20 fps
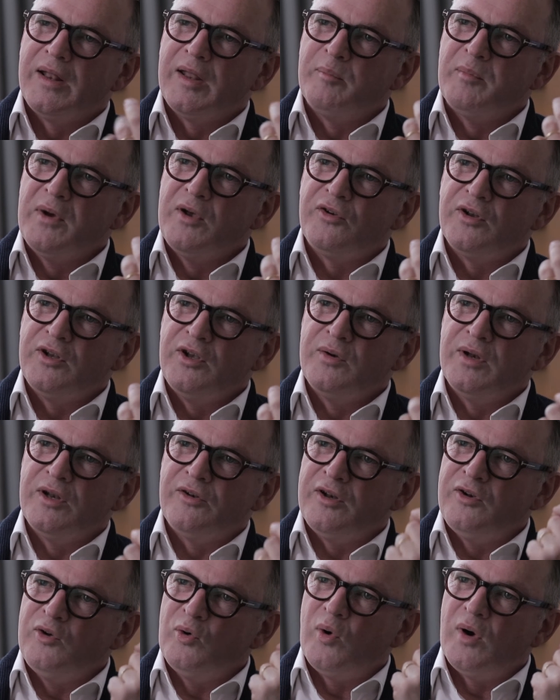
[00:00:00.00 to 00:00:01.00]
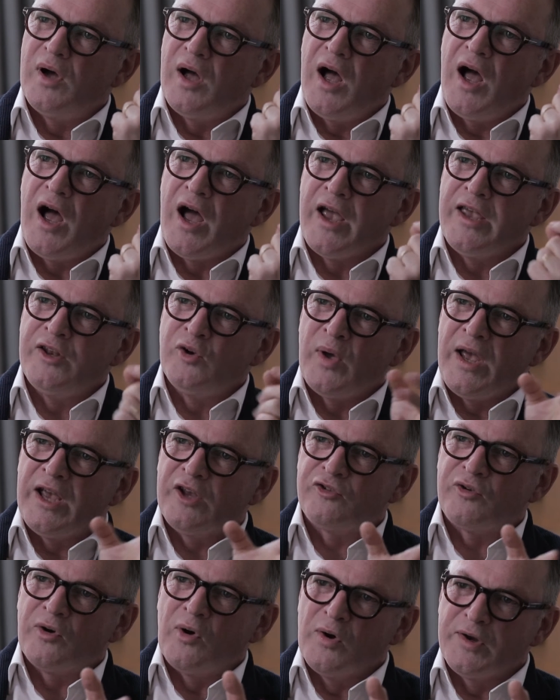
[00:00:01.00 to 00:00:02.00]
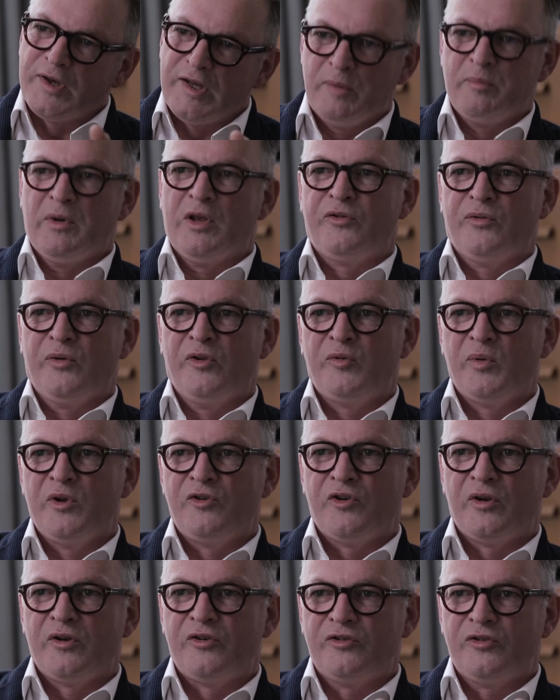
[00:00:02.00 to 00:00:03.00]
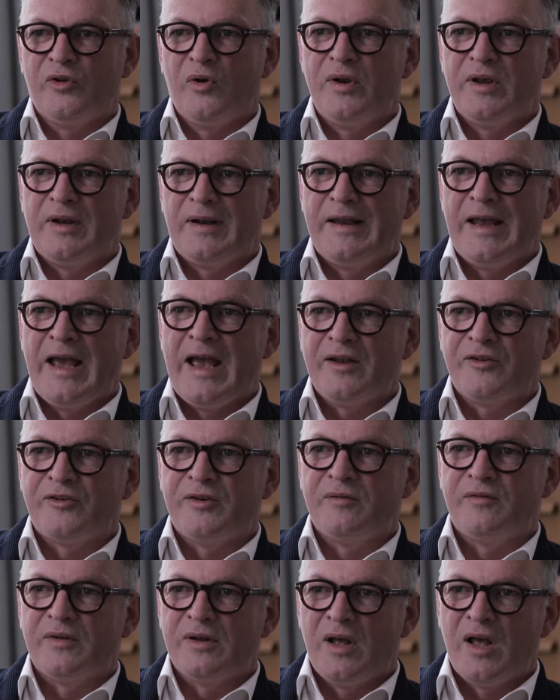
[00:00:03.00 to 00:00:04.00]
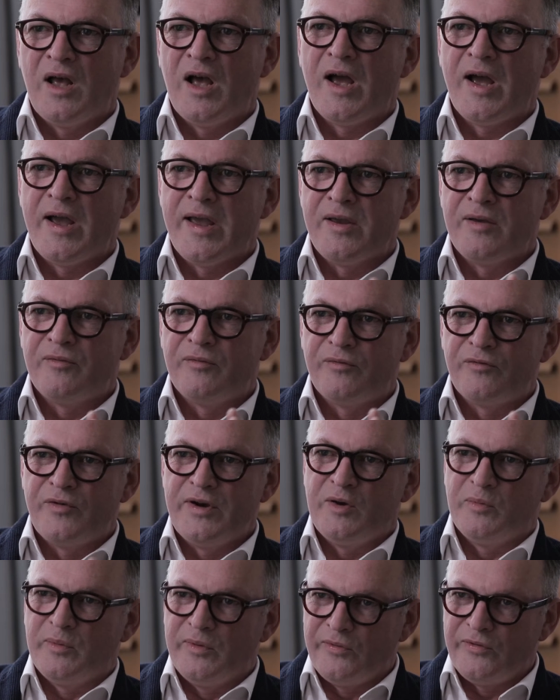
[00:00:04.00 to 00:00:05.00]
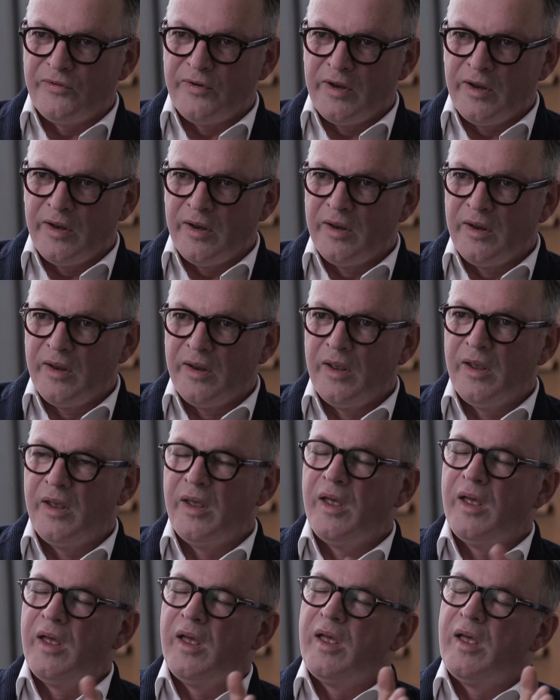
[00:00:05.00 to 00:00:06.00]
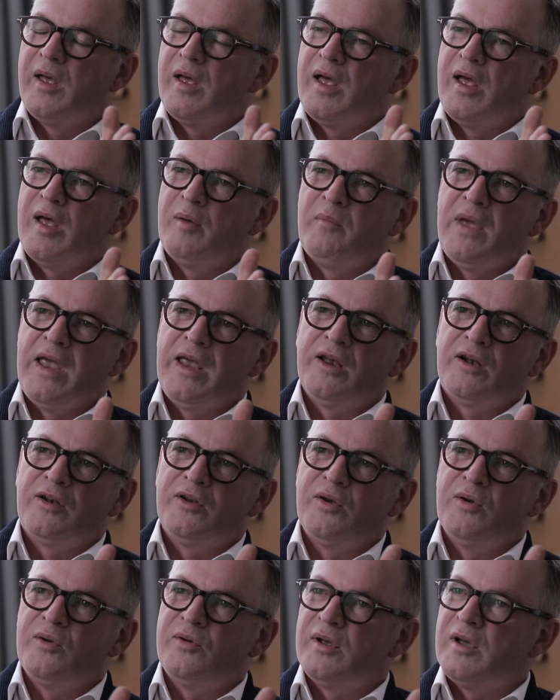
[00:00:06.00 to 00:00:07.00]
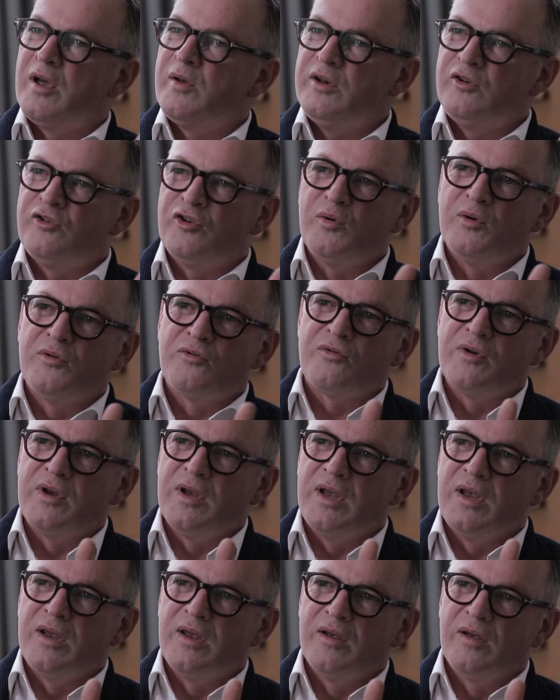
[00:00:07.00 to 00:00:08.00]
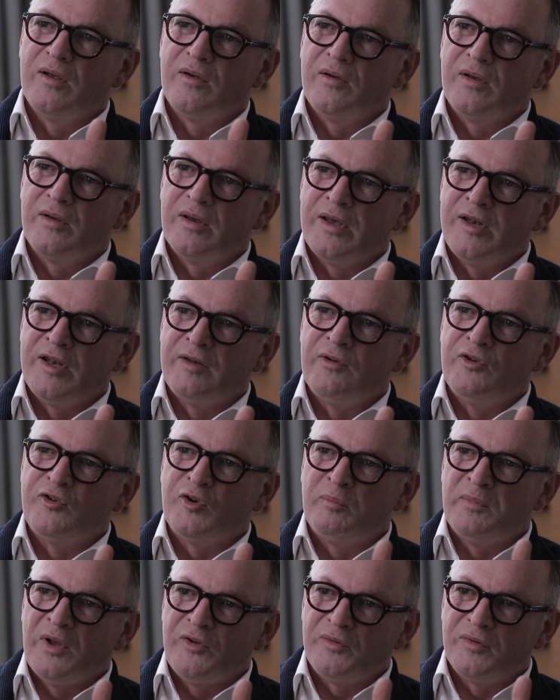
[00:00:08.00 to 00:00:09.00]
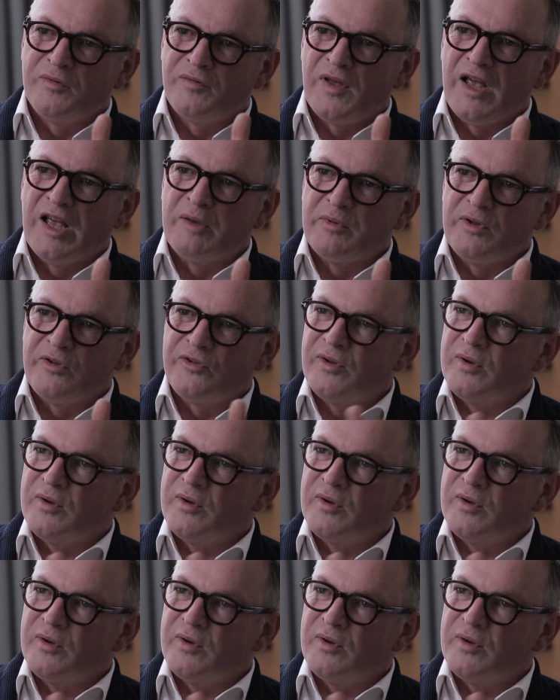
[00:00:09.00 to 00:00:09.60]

The motor unit in your eye, in your extraocular muscles, which are tonically active at high frequency, may include only 2 or 3 individual muscle fibers.